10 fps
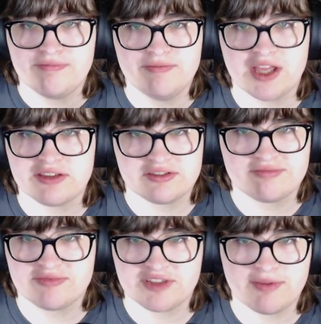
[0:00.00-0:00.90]
That's
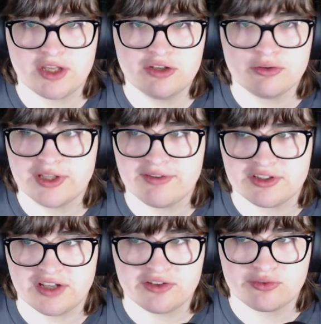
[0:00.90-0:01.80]
something you'll never
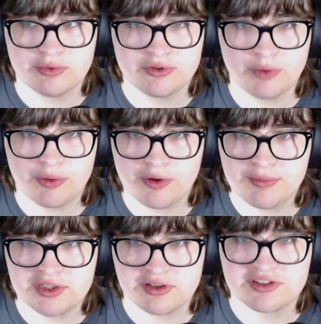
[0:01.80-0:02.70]
touch. Well, we won't
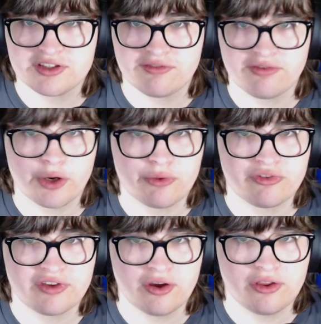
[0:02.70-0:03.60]
be touching the
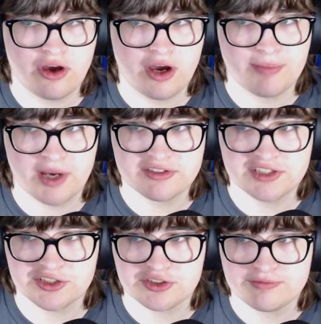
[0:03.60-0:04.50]
frequency on the high pass
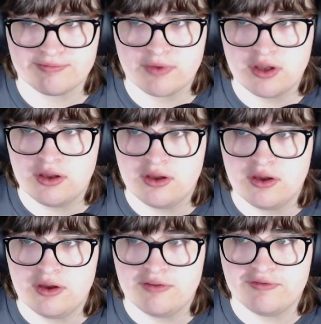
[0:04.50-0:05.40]
section.
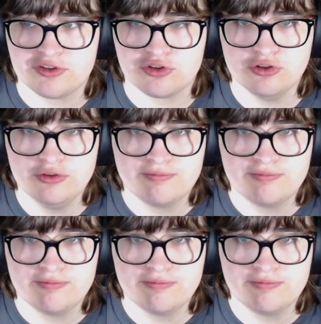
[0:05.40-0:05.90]
For 2,